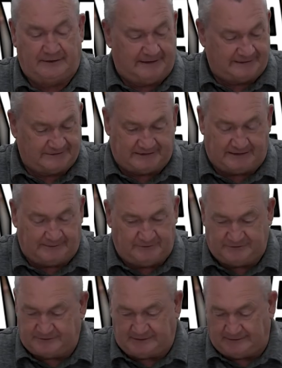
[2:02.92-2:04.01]
ago, and like I said, it
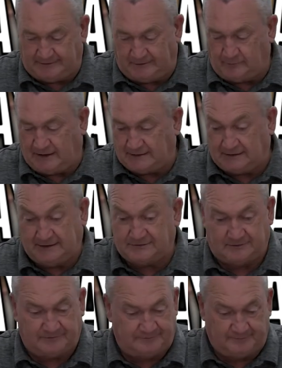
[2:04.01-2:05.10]
was uh, on my
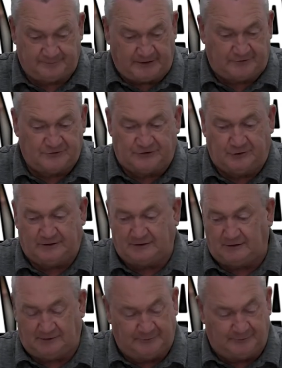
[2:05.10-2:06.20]
list of pictures to
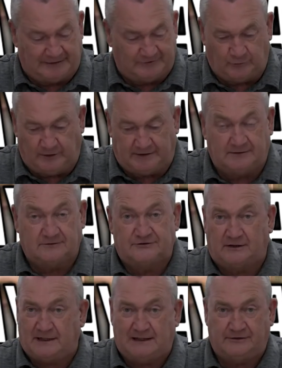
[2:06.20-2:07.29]
include every week, and
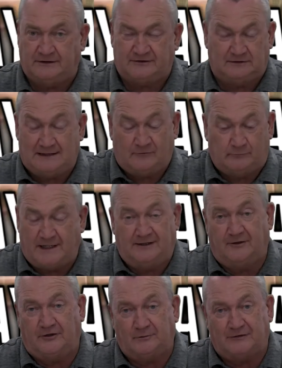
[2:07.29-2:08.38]
somehow I just never made
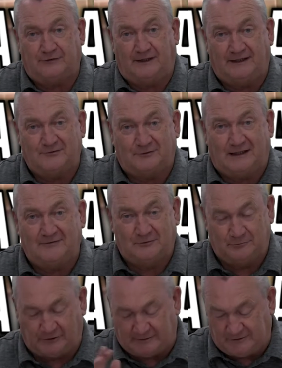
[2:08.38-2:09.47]
it onto my flash drive
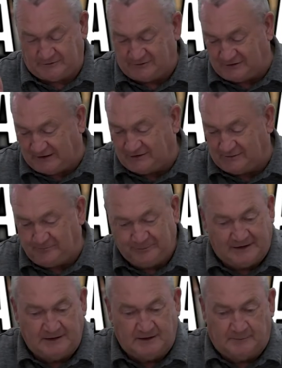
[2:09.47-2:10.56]
to bring it to the station.
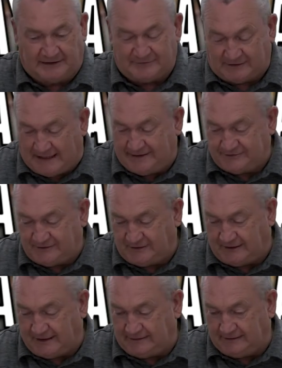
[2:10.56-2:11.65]
But I've got it
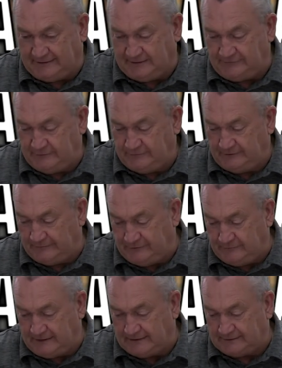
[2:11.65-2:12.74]
tonight, and Lee, if you
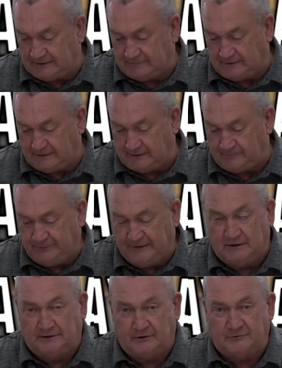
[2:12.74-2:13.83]
if you've got that um,
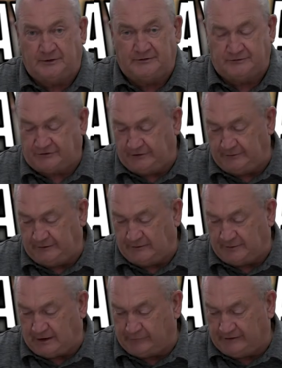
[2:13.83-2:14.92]
those pictures queued
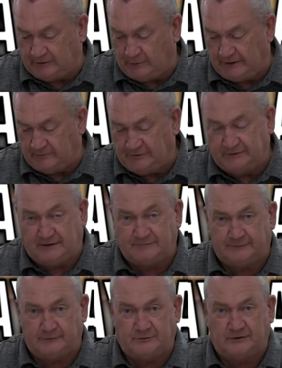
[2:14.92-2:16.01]
up already, go ahead and put
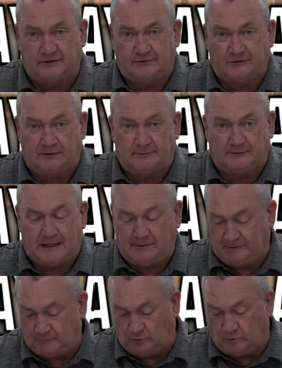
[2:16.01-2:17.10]
that first picture up,
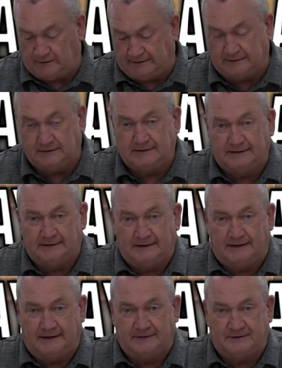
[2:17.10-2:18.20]
item number one,
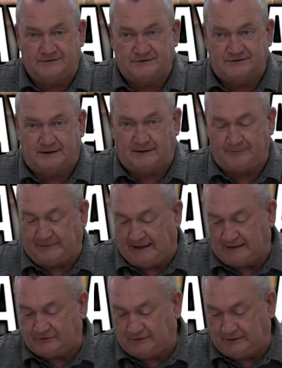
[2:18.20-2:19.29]
and this is a,
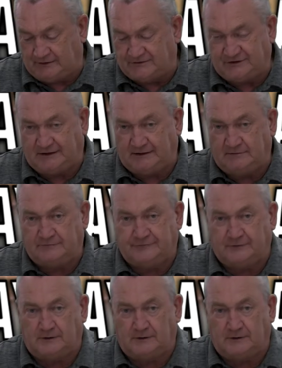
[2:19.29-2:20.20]
actually a scene